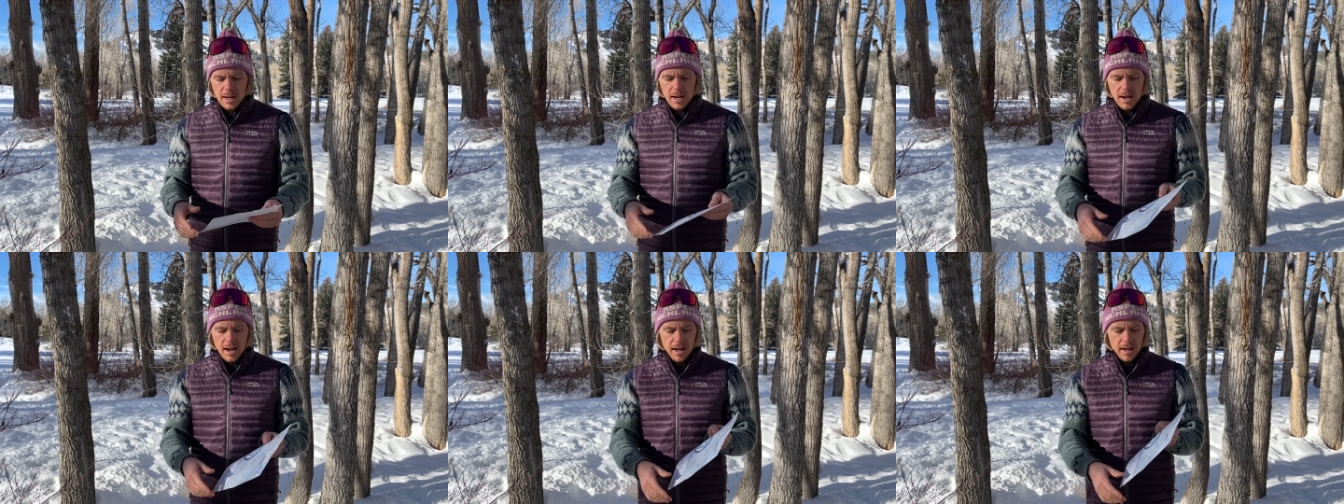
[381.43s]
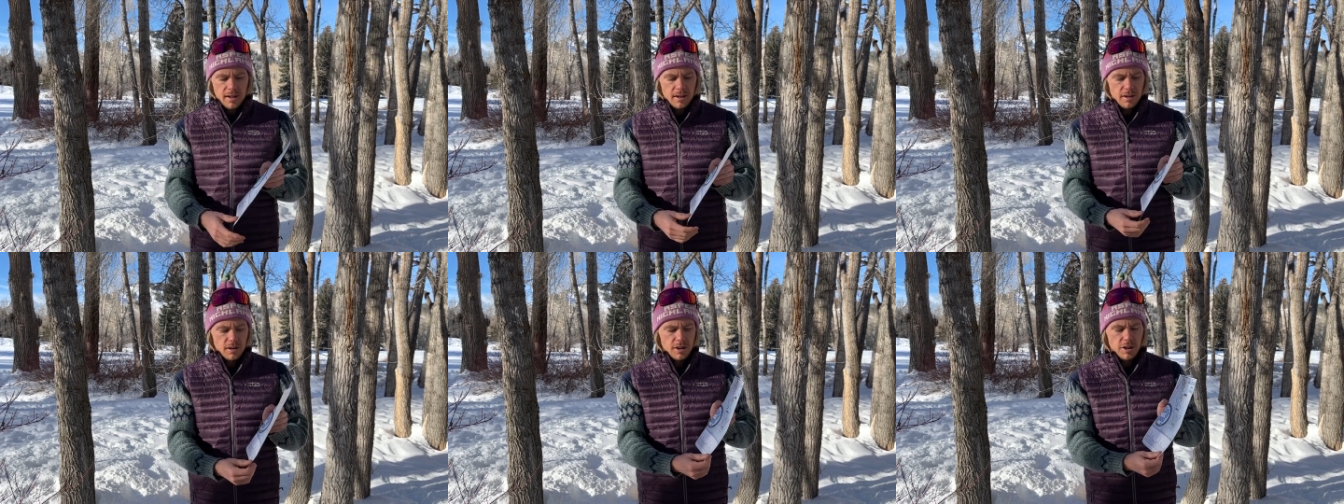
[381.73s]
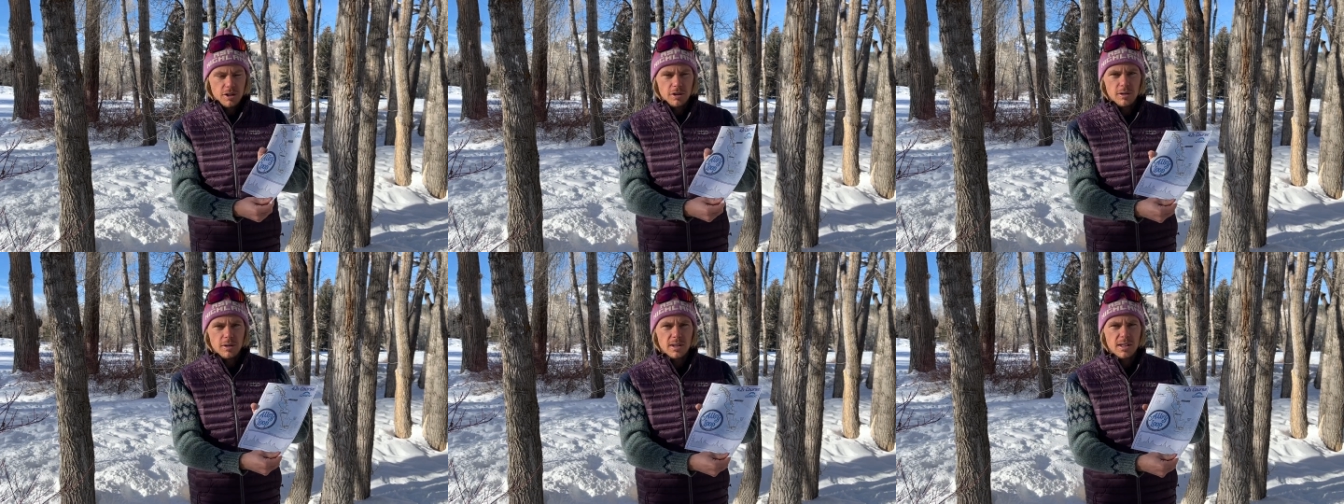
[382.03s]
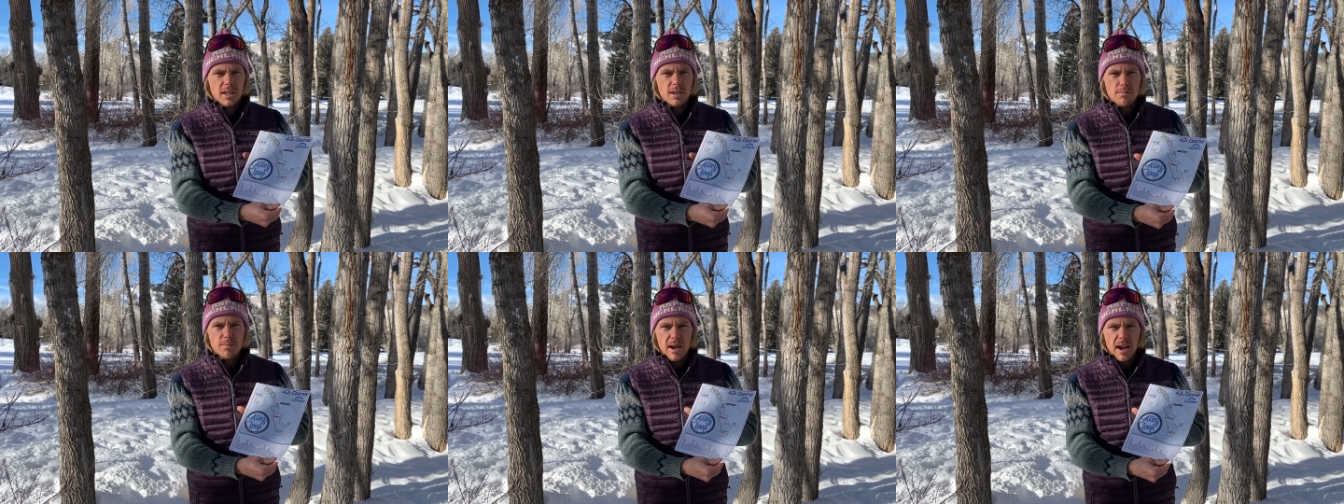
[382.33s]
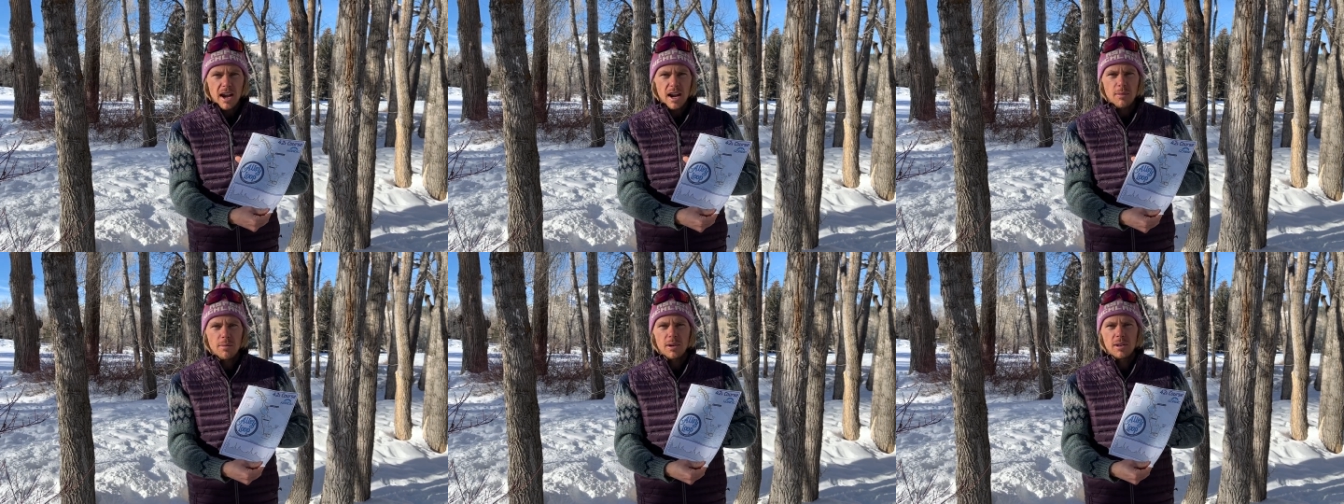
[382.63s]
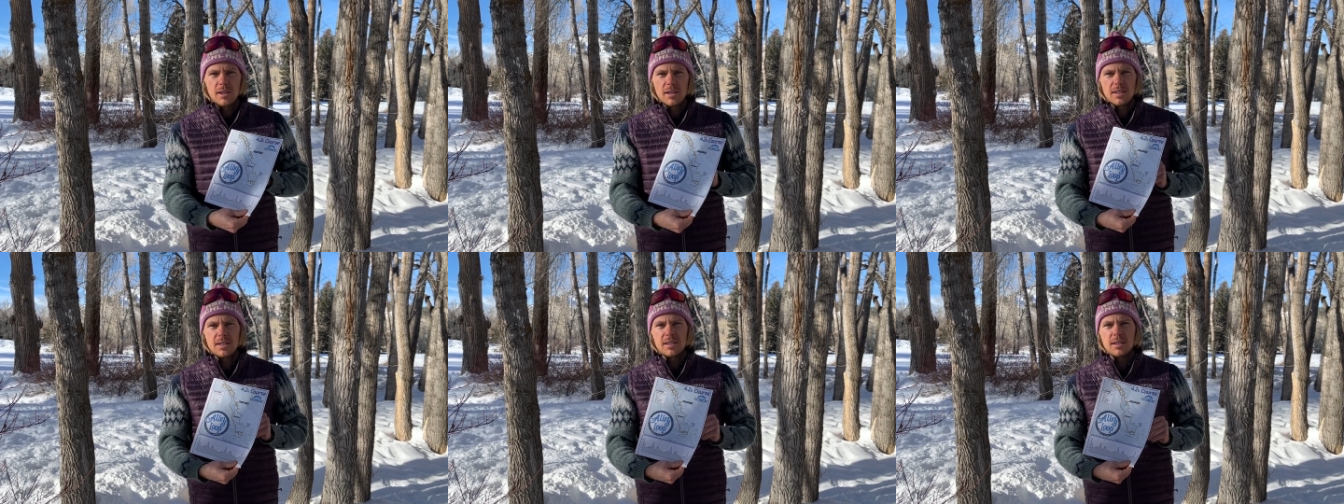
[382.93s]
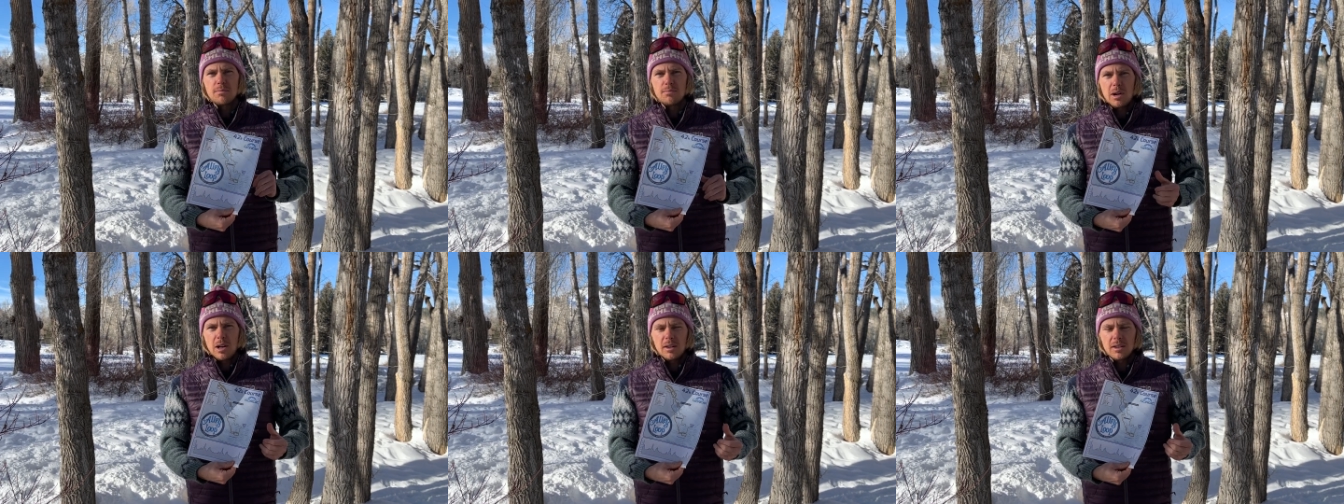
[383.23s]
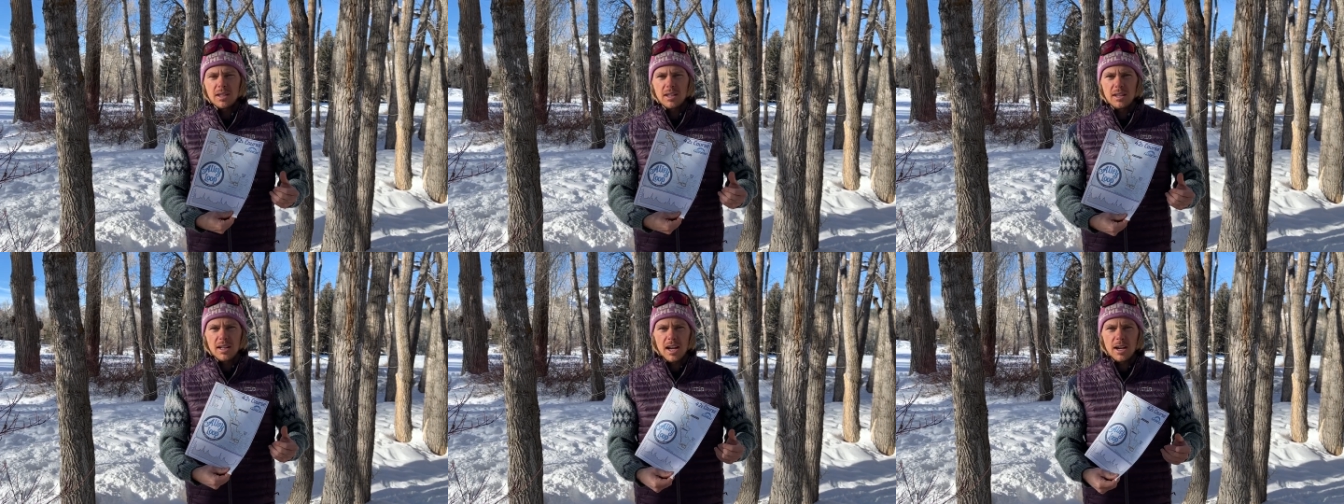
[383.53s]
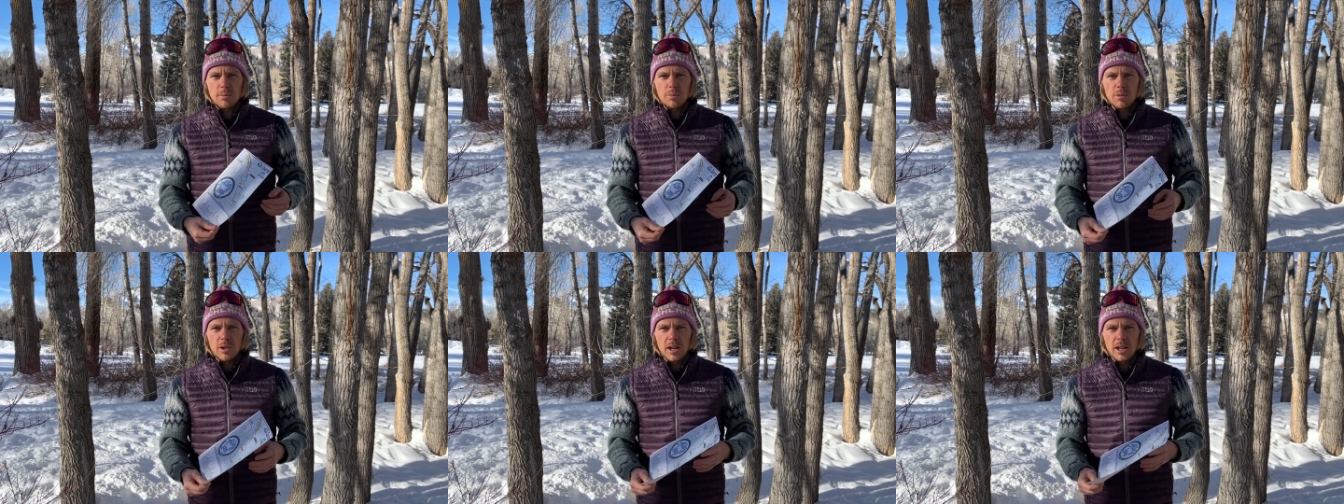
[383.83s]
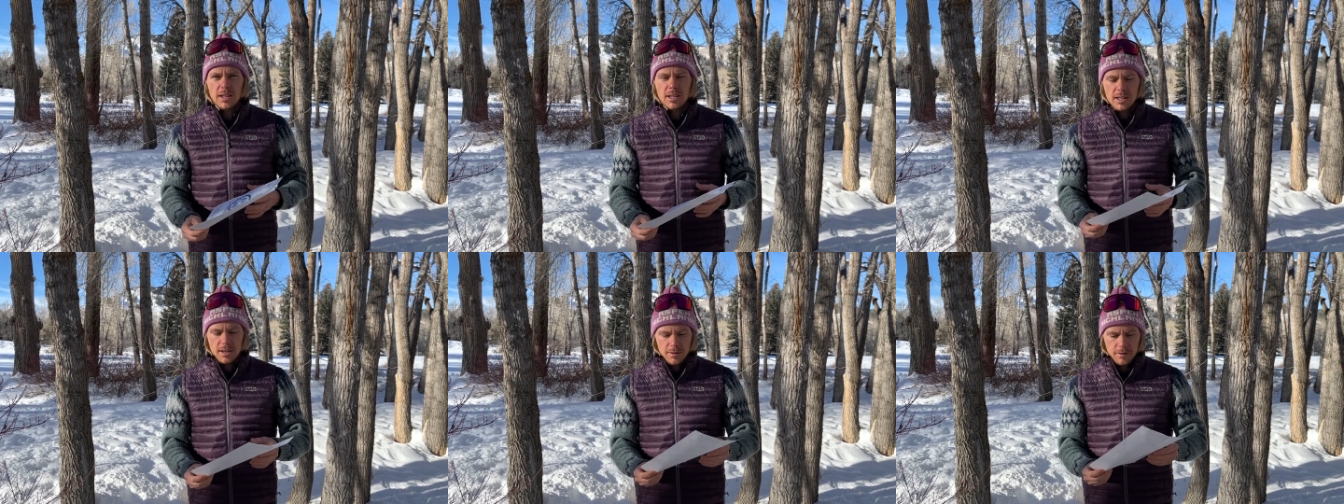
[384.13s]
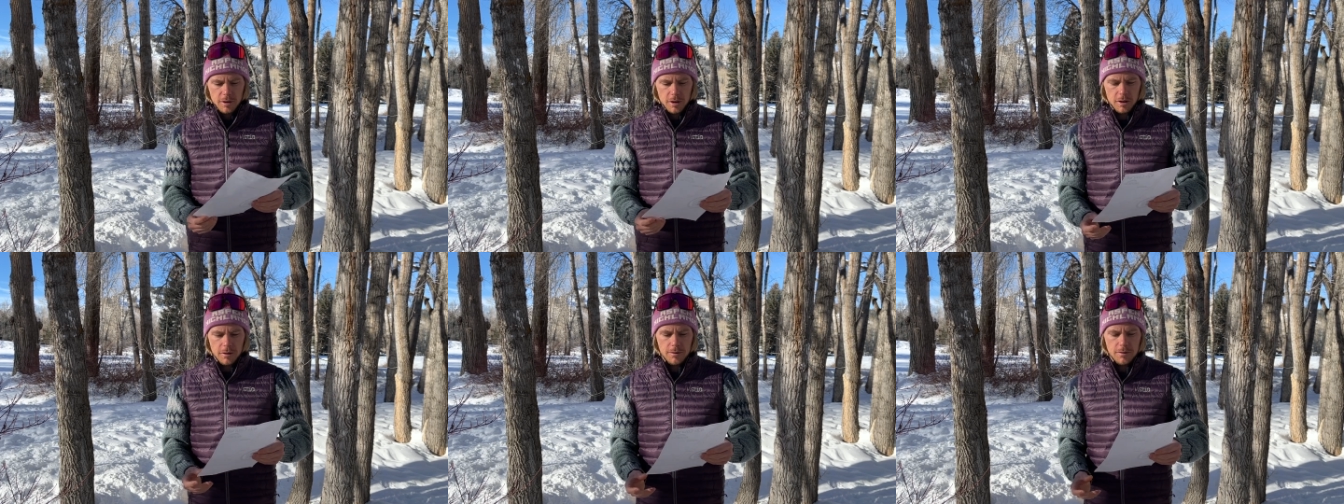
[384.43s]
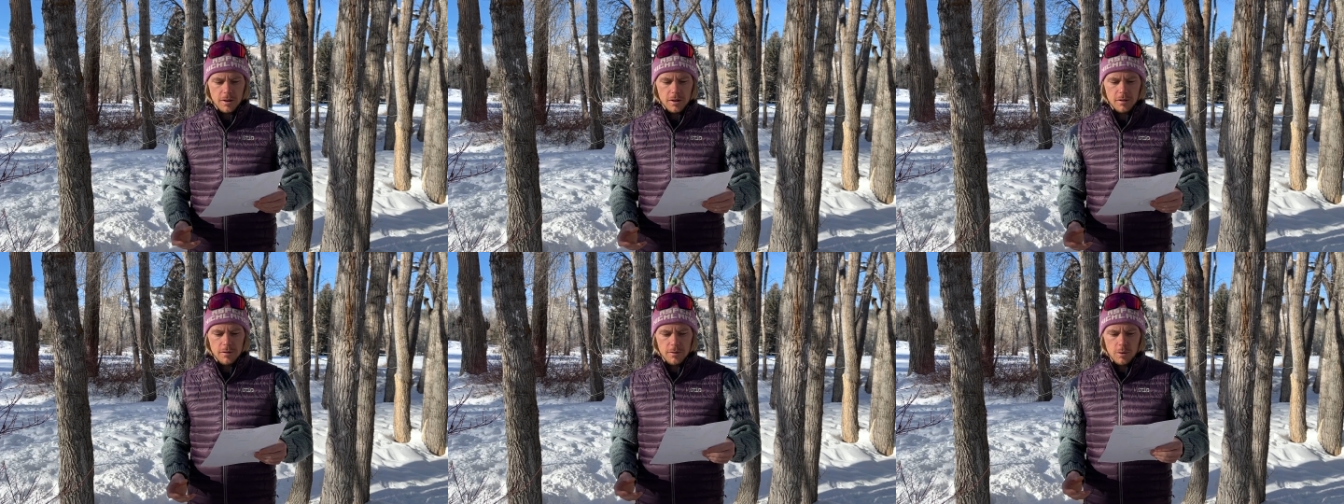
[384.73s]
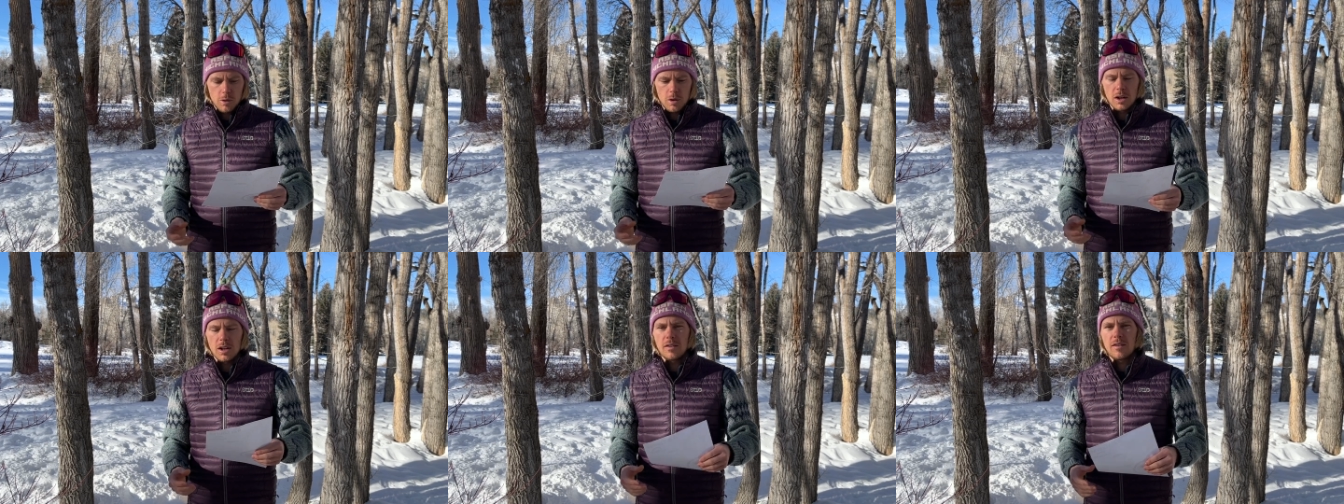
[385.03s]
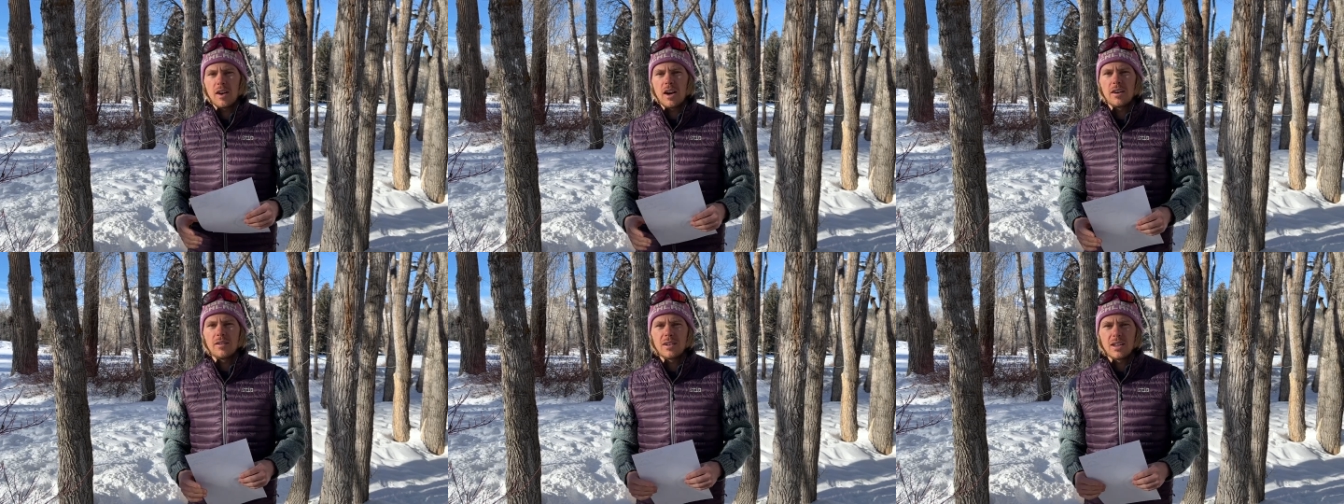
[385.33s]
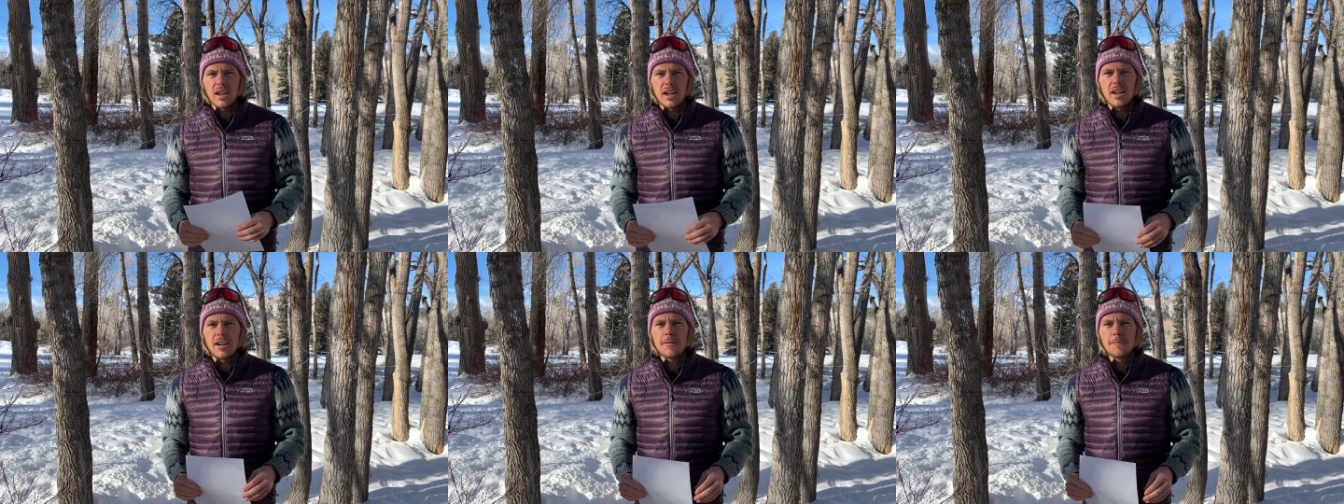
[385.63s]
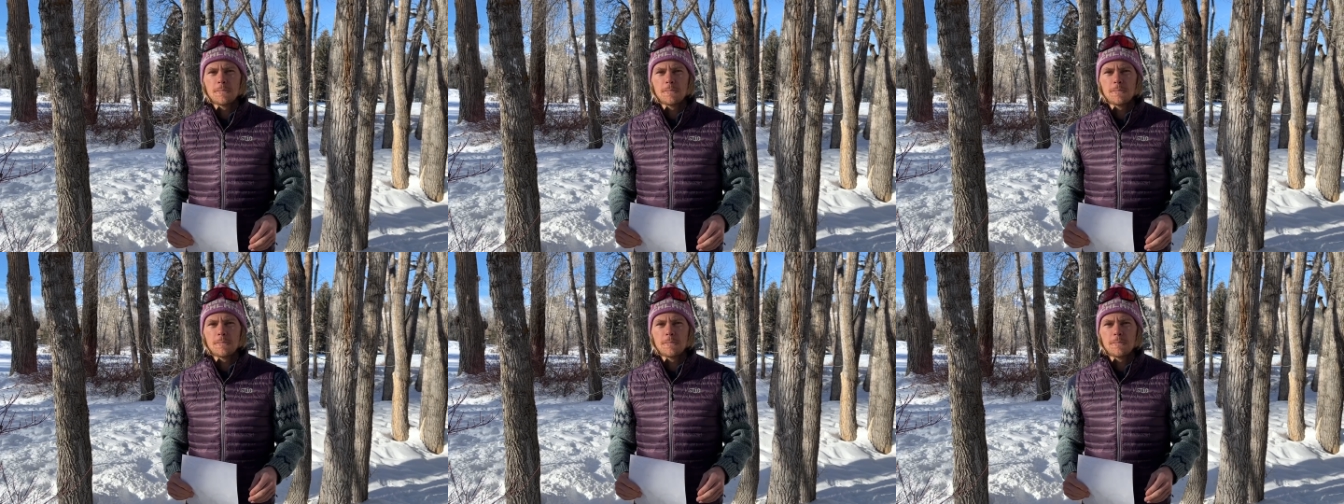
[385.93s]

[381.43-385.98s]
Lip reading: I can use the map. This is a multi-lap race for a 45K.